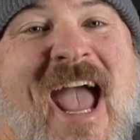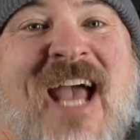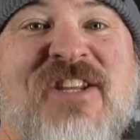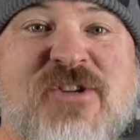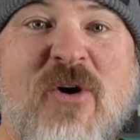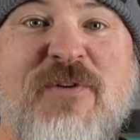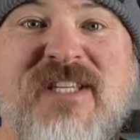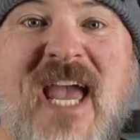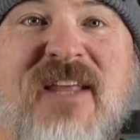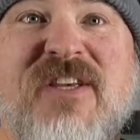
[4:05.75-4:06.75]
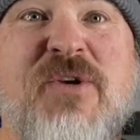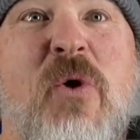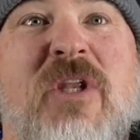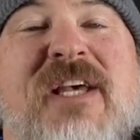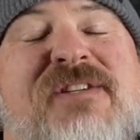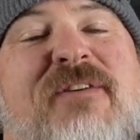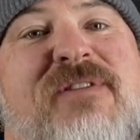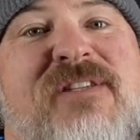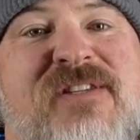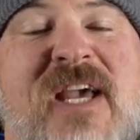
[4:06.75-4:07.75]
And so if you take this whole list of
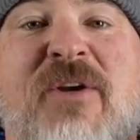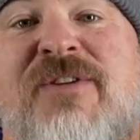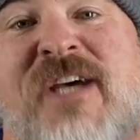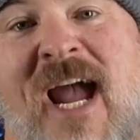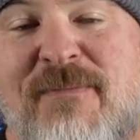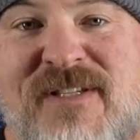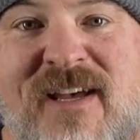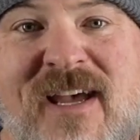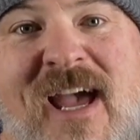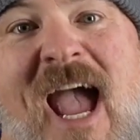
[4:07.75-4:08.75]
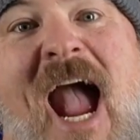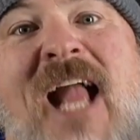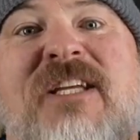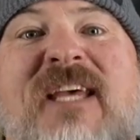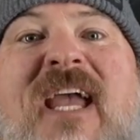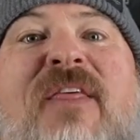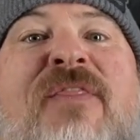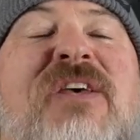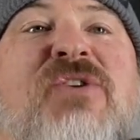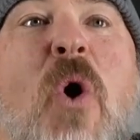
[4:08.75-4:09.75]
signal types, and you take
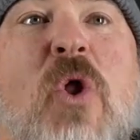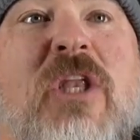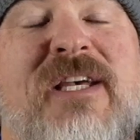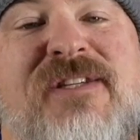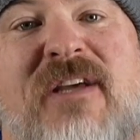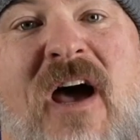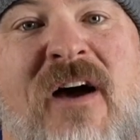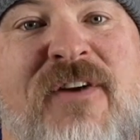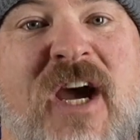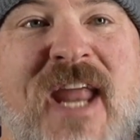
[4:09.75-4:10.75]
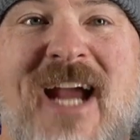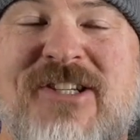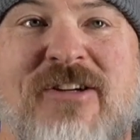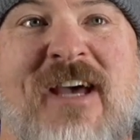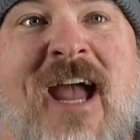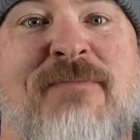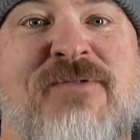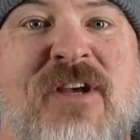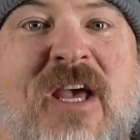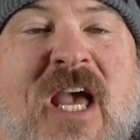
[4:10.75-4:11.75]
this whole list of connector
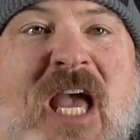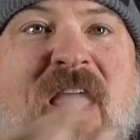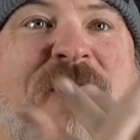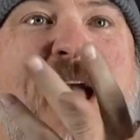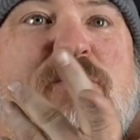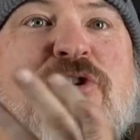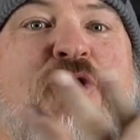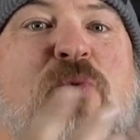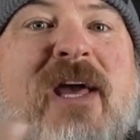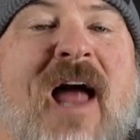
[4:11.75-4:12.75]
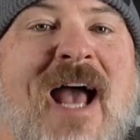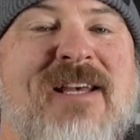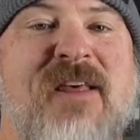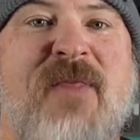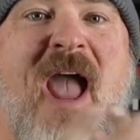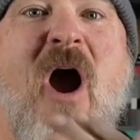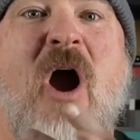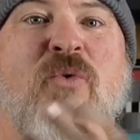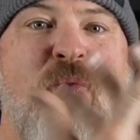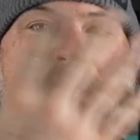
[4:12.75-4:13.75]
types, you realize that they are
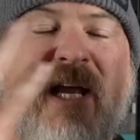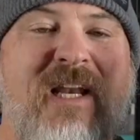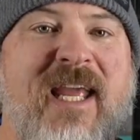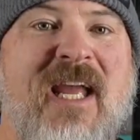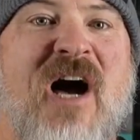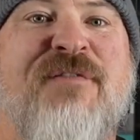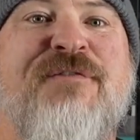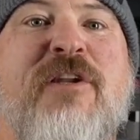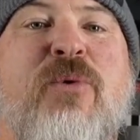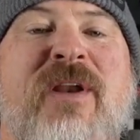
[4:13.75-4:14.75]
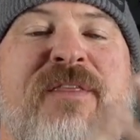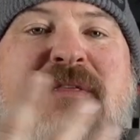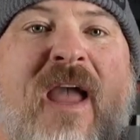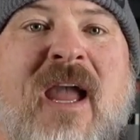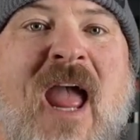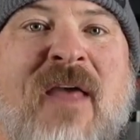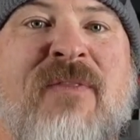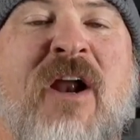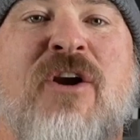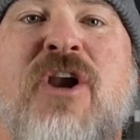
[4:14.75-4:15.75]
really a fluid thing, and
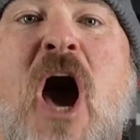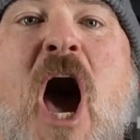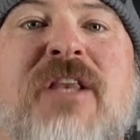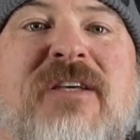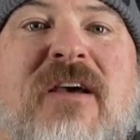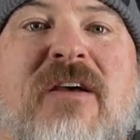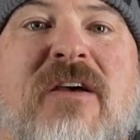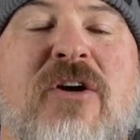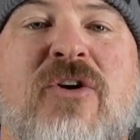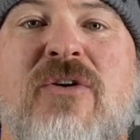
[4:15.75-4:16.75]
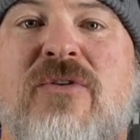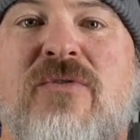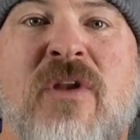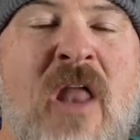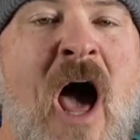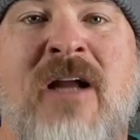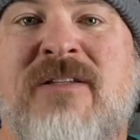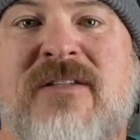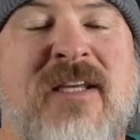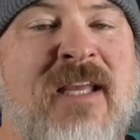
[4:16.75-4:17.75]
they're not
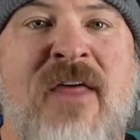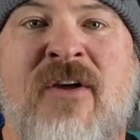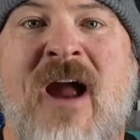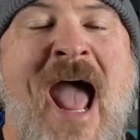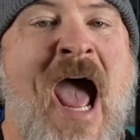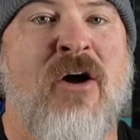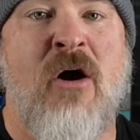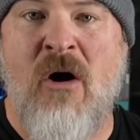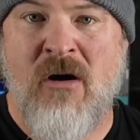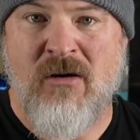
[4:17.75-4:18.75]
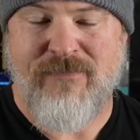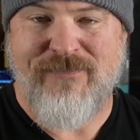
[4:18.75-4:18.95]
locked together at all.